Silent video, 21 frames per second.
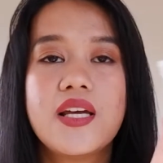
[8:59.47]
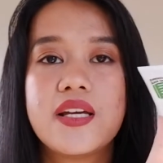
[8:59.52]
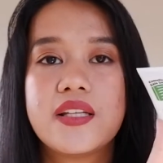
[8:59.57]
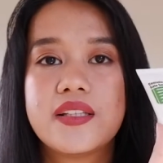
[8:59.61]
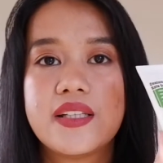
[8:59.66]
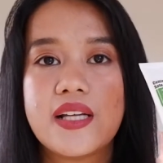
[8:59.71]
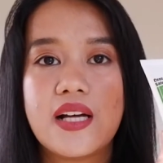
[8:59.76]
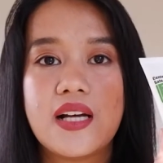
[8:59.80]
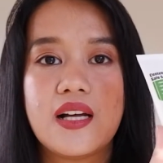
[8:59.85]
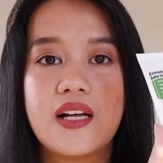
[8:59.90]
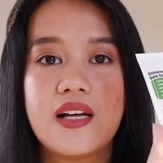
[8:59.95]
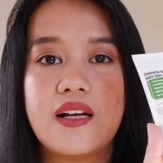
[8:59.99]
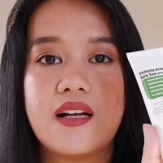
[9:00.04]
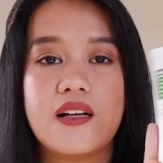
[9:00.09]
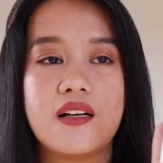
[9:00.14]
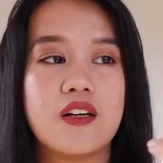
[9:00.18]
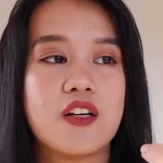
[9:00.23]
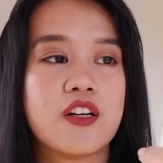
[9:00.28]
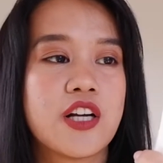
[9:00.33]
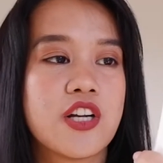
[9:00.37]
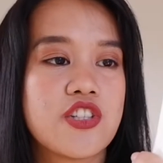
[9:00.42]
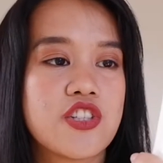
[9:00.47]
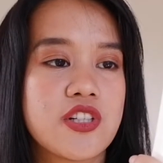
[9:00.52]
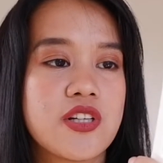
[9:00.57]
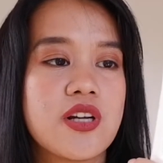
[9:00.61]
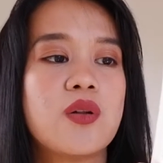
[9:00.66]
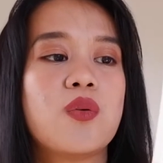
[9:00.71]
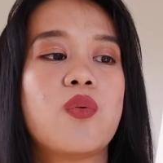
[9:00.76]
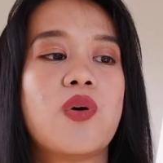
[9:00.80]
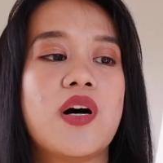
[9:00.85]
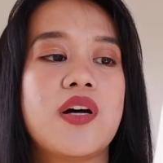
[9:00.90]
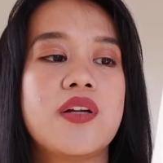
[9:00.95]
the
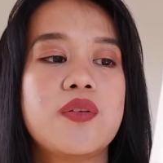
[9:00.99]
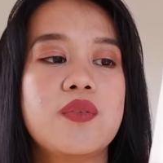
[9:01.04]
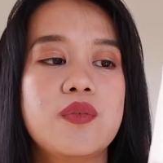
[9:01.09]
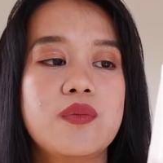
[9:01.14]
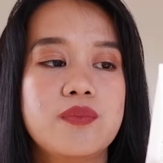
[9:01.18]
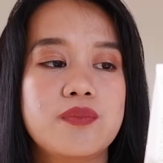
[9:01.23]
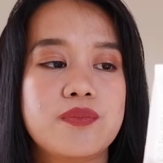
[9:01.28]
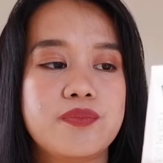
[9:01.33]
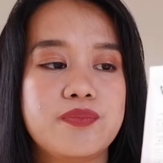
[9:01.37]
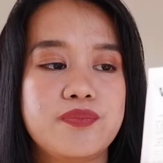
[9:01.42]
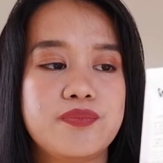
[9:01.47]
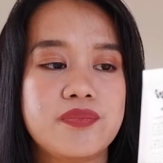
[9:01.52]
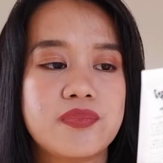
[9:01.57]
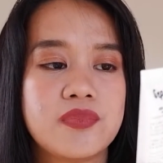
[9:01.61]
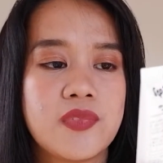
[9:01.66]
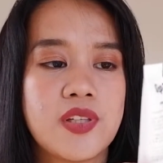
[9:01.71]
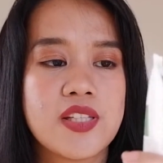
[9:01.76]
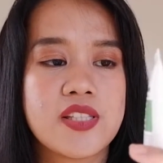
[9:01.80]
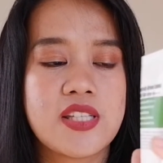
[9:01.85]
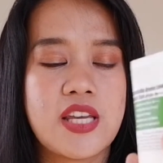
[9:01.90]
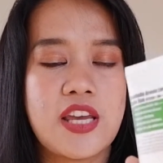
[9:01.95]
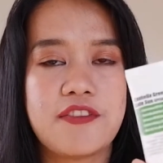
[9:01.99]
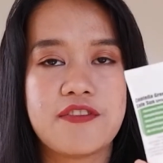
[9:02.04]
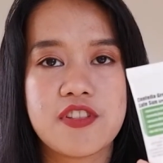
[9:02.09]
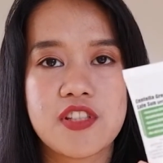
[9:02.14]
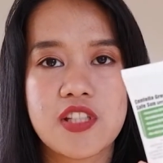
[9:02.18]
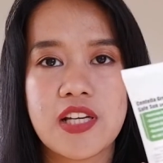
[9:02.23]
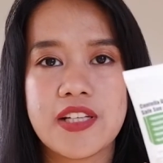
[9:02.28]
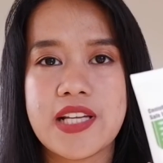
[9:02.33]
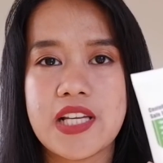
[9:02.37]
original one, the Safe Sun